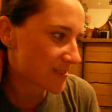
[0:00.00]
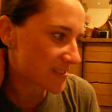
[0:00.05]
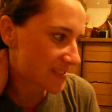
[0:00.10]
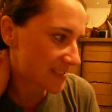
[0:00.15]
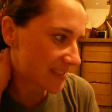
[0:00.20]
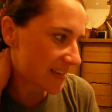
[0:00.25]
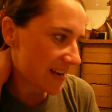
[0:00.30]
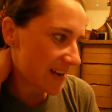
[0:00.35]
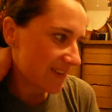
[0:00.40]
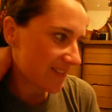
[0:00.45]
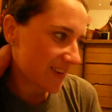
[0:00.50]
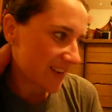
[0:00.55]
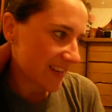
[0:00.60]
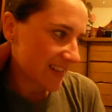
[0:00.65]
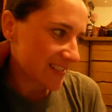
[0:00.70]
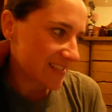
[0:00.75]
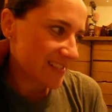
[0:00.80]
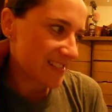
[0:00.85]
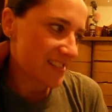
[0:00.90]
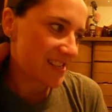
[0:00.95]
to life, I
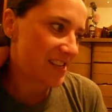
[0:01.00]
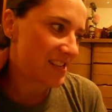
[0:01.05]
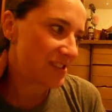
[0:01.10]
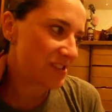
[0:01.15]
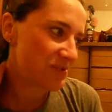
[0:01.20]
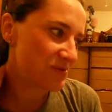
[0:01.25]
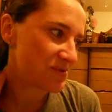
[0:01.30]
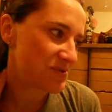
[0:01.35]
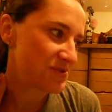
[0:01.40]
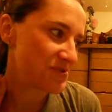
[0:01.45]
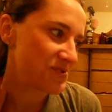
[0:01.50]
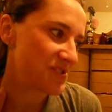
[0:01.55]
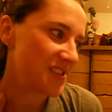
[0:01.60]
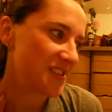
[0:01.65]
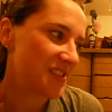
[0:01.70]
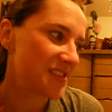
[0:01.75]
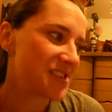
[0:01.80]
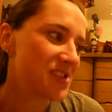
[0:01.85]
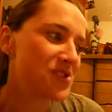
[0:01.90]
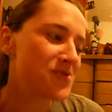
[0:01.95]
can see through
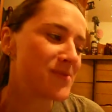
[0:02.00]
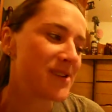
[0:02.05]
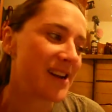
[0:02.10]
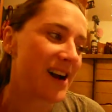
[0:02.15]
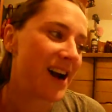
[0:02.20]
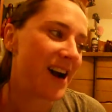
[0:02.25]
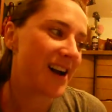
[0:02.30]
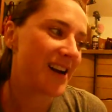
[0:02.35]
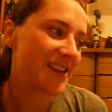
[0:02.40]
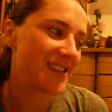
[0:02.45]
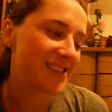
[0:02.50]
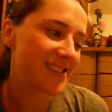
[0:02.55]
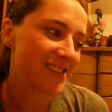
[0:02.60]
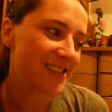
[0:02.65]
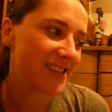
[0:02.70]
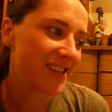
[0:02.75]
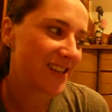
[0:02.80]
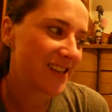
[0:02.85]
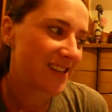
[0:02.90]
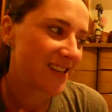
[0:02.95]
these human eyes.
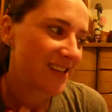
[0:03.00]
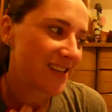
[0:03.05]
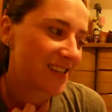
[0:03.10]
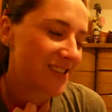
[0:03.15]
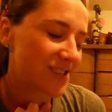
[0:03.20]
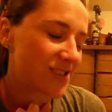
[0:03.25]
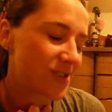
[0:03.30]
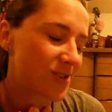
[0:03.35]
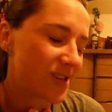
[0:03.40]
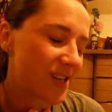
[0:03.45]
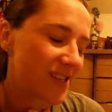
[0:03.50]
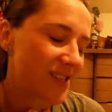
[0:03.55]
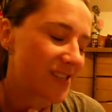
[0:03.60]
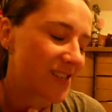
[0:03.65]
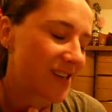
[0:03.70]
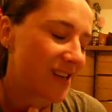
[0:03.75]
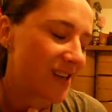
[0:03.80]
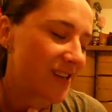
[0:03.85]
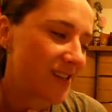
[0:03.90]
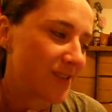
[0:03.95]
So, yes,
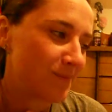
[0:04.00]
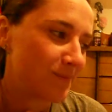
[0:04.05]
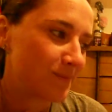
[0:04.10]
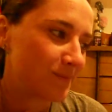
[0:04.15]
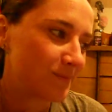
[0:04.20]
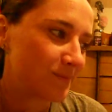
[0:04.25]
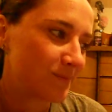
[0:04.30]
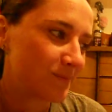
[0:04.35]
time.